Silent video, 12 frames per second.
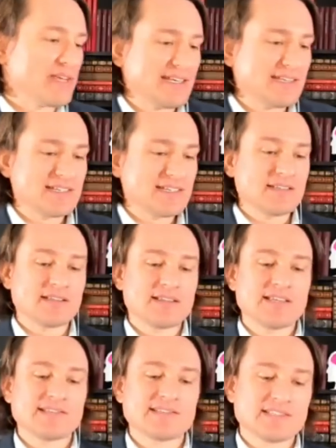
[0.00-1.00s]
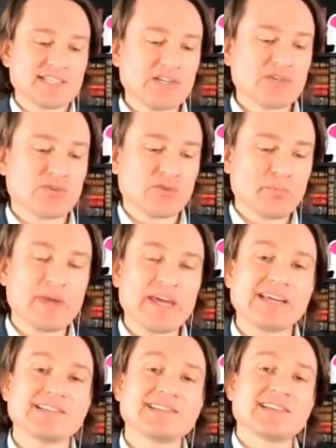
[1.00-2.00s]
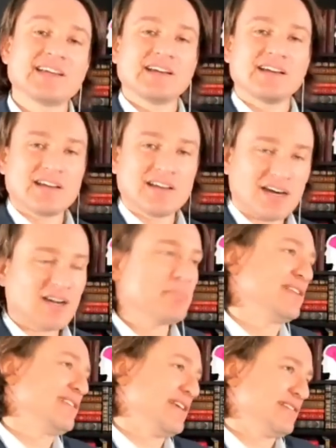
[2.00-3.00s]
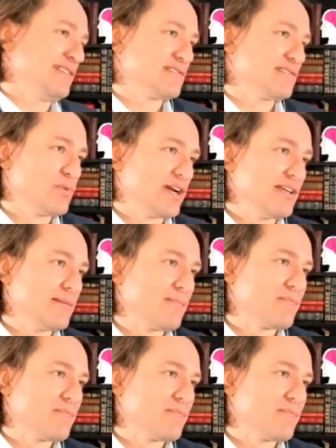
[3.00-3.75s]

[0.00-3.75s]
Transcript: isn't the central bank's competence, right?